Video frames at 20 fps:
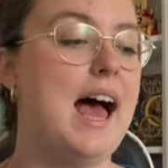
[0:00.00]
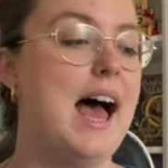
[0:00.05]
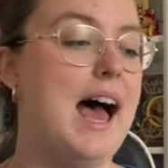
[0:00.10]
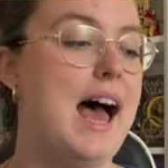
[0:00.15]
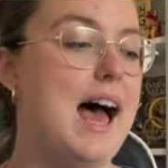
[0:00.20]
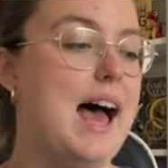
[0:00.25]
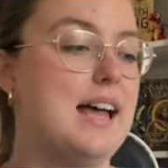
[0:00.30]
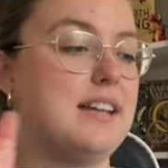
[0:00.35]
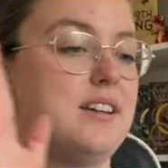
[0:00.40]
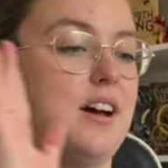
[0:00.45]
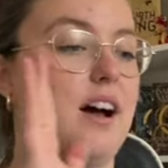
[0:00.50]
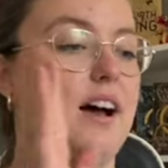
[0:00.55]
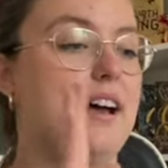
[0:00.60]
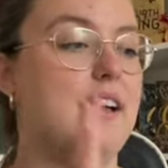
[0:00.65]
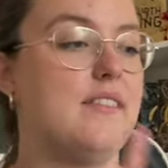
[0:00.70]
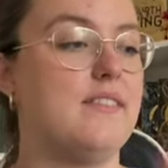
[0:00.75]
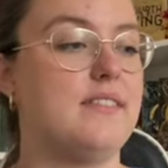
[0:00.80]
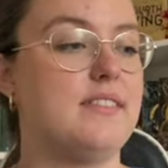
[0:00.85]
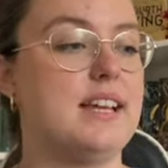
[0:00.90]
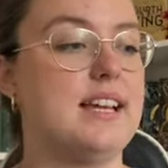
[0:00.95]
And
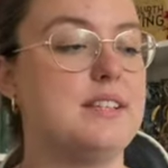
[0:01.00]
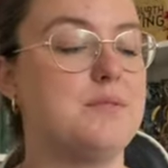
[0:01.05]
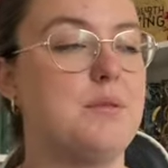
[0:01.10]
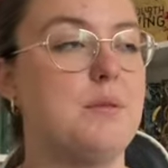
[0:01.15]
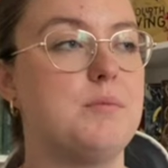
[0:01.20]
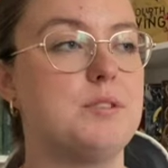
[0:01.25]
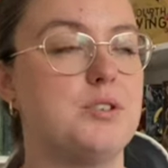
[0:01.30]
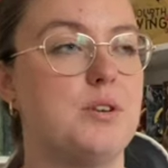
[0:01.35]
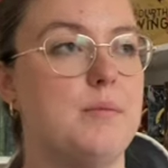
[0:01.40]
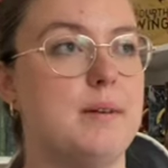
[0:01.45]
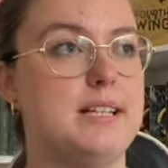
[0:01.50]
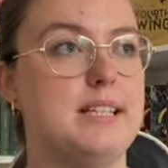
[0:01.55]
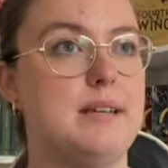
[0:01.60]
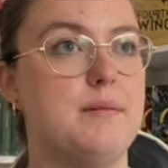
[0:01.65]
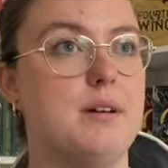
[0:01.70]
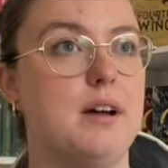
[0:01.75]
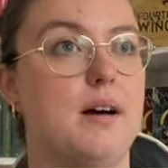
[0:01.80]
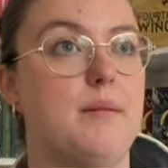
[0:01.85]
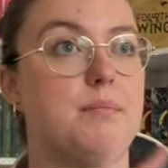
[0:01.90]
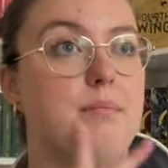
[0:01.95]
this one was on my
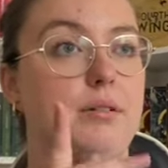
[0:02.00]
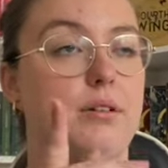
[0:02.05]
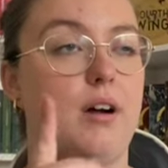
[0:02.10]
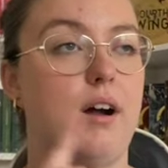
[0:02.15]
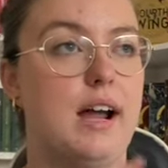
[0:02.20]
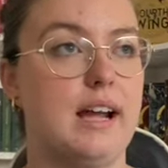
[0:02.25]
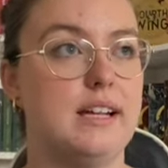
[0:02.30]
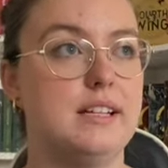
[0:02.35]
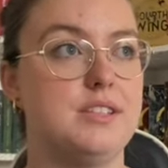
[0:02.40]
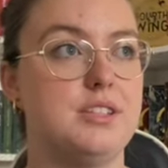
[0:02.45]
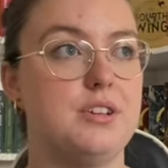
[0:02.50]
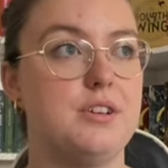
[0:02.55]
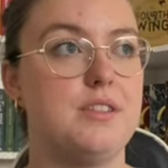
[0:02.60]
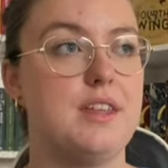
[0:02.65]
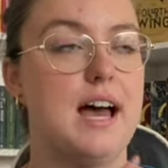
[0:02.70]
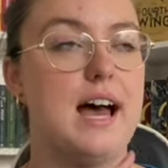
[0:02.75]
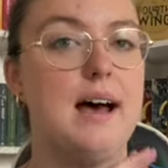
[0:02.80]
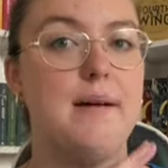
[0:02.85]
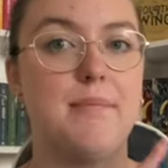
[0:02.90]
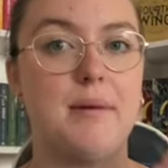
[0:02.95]
TBR prior to
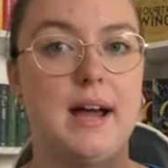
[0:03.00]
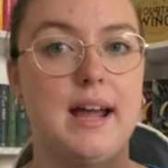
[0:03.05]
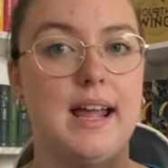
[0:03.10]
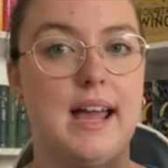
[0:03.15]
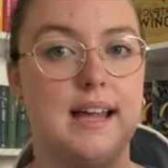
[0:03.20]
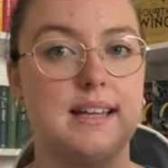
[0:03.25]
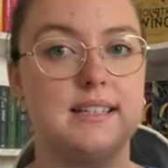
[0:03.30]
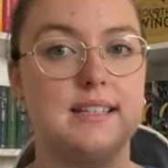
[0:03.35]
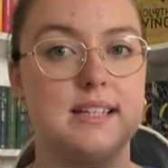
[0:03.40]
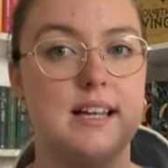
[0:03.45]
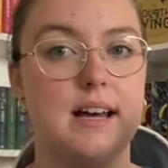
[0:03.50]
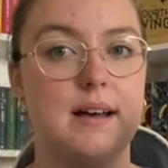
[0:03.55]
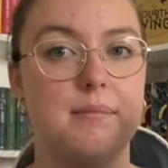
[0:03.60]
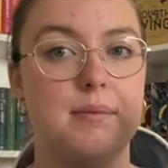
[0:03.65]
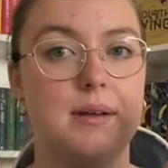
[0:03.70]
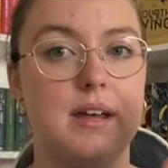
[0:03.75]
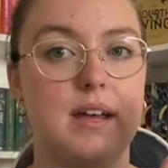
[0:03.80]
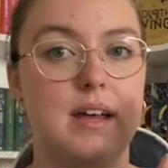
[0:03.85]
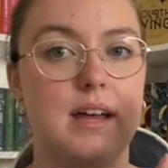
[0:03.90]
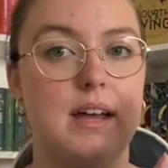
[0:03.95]
that, but I ended up
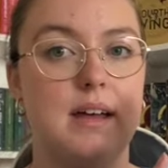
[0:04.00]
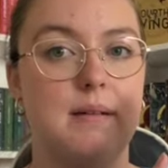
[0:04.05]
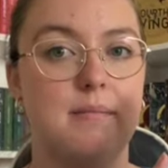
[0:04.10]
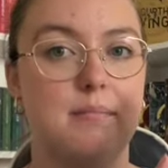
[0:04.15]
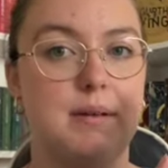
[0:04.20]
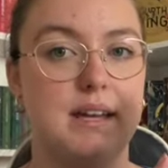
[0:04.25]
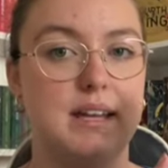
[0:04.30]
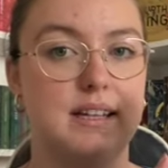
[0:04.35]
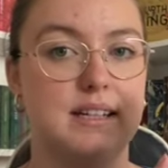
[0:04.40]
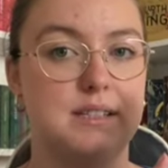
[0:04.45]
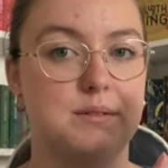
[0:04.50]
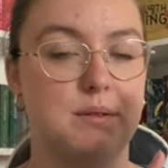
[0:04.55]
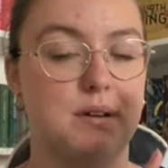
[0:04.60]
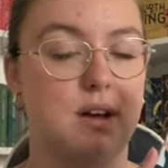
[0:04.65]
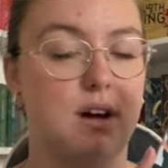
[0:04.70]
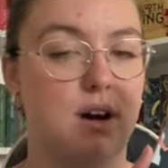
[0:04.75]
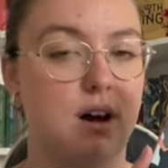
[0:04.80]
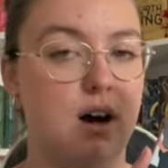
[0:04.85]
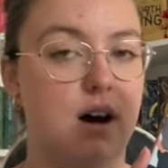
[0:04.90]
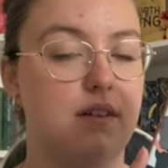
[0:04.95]
picking this one
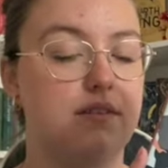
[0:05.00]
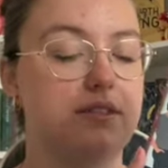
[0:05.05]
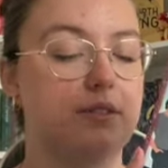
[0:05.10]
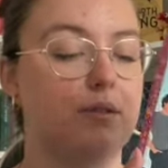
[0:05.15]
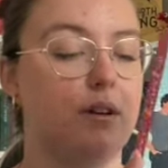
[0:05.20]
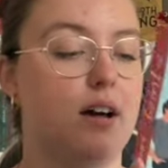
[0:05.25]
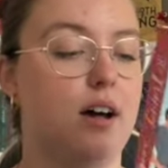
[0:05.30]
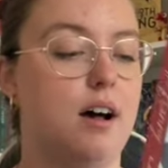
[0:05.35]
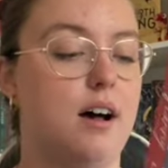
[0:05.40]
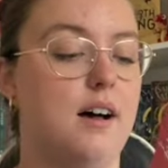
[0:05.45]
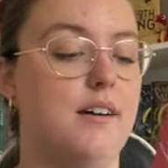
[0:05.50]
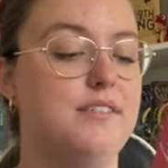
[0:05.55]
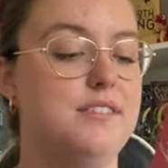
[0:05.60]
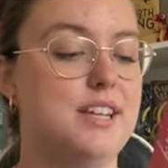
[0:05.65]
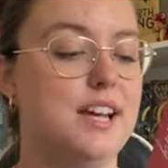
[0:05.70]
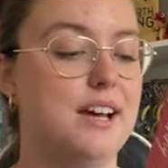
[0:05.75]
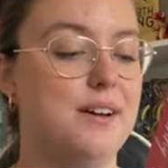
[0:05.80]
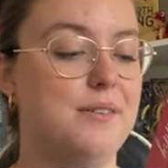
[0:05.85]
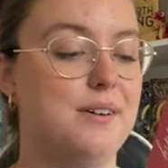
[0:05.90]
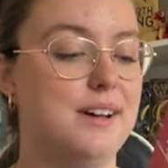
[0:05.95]
after
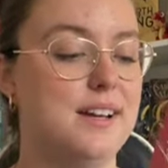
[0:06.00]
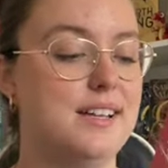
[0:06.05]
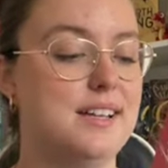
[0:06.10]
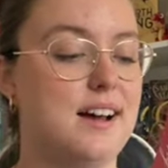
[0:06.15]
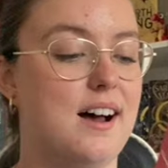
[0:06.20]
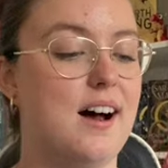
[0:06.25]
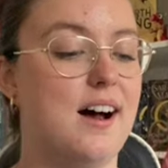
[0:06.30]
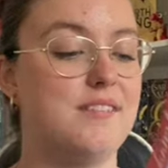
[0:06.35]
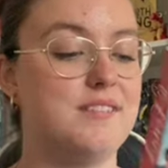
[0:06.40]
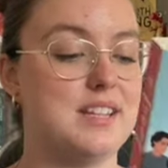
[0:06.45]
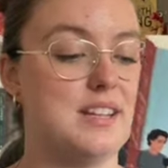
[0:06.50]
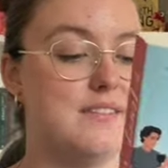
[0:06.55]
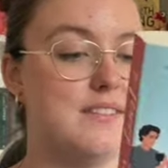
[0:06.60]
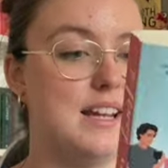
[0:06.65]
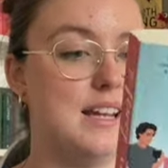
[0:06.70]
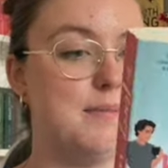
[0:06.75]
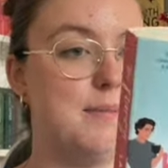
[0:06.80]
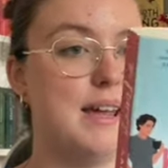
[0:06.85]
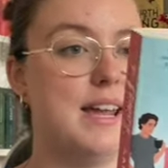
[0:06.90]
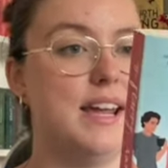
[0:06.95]
The
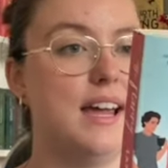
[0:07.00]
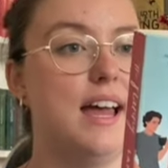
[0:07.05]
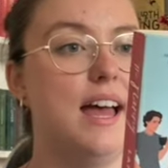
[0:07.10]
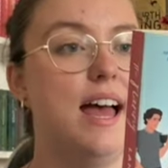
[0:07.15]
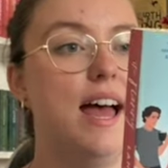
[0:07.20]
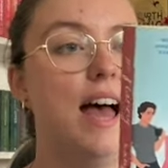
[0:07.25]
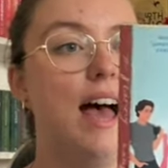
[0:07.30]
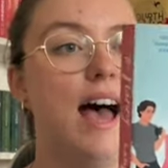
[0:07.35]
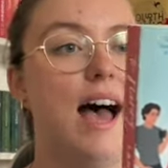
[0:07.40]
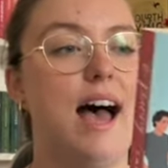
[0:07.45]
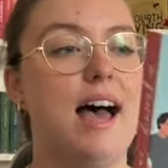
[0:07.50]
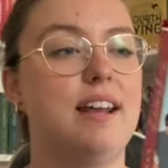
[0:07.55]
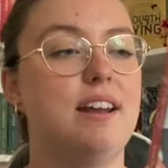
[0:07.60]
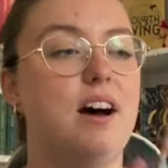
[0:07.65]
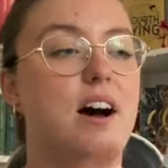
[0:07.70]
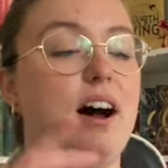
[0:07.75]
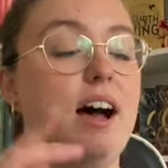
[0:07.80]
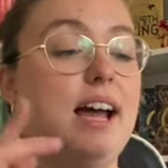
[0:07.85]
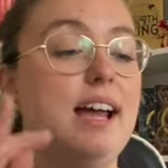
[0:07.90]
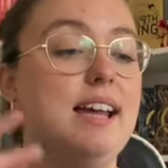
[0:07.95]
Fake Mate. And
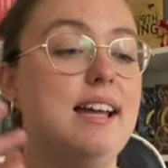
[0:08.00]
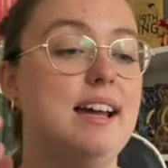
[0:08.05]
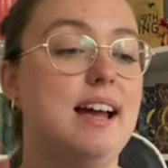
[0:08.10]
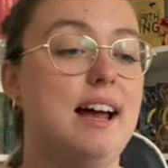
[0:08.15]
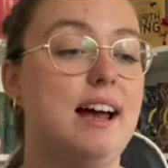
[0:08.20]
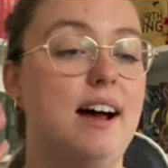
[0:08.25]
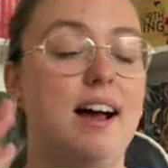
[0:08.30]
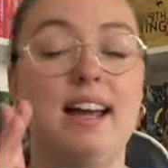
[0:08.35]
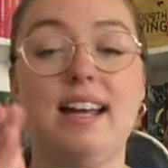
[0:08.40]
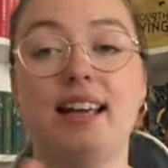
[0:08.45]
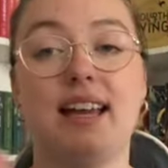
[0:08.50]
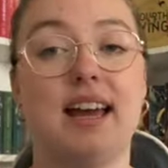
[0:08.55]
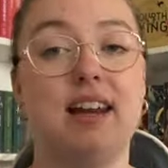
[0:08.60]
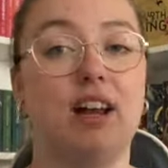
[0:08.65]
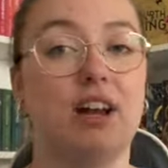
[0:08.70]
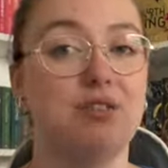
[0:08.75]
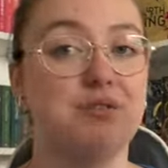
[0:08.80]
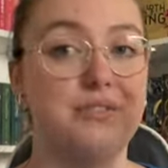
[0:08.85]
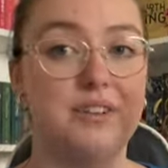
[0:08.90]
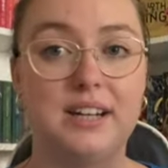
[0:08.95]
I
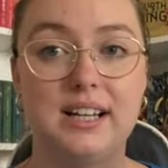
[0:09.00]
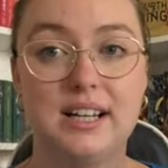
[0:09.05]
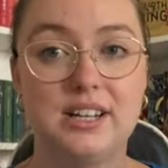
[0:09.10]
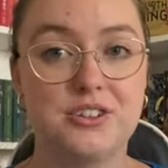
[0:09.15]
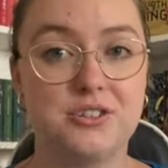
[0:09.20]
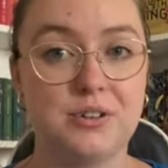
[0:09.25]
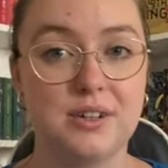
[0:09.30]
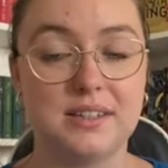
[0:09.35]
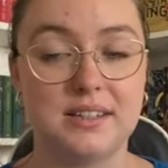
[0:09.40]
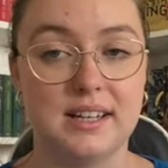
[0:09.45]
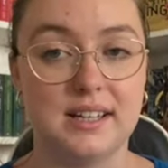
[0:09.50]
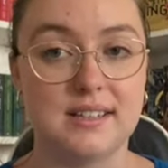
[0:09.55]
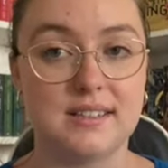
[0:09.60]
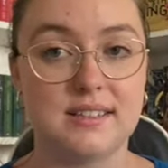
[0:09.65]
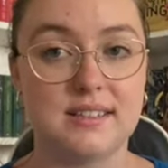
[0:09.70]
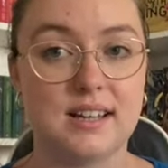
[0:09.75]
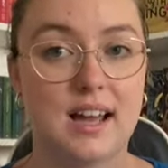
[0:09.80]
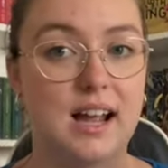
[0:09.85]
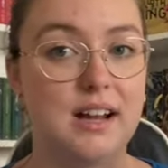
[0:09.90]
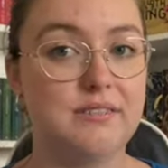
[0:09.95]
really enjoyed
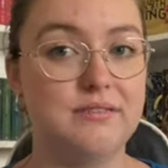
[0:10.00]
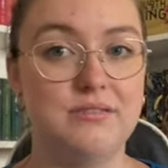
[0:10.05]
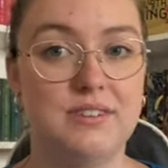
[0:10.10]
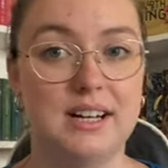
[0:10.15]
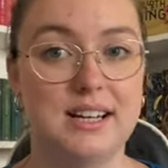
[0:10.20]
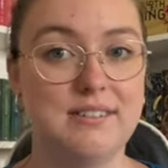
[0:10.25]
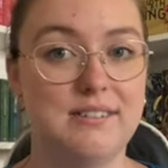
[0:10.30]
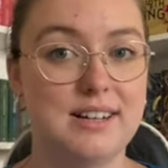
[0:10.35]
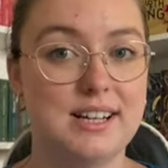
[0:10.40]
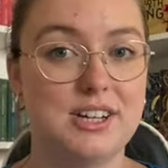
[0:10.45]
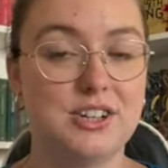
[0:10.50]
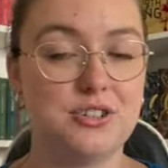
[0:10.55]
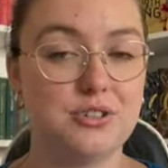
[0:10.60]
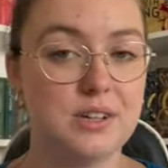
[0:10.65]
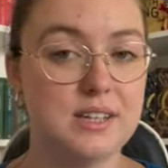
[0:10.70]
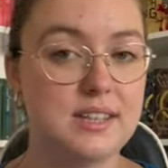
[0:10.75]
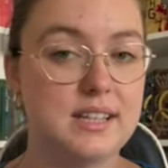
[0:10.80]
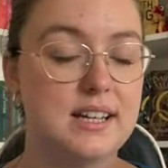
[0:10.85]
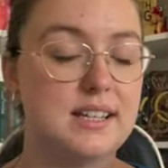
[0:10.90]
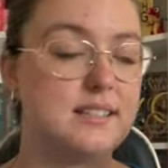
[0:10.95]
this. I really, really
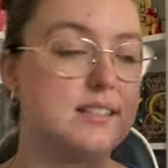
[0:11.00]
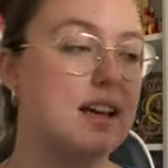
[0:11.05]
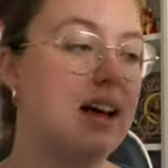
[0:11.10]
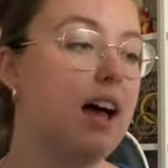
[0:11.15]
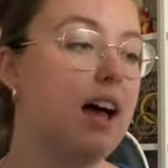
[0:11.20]
enjoyed this.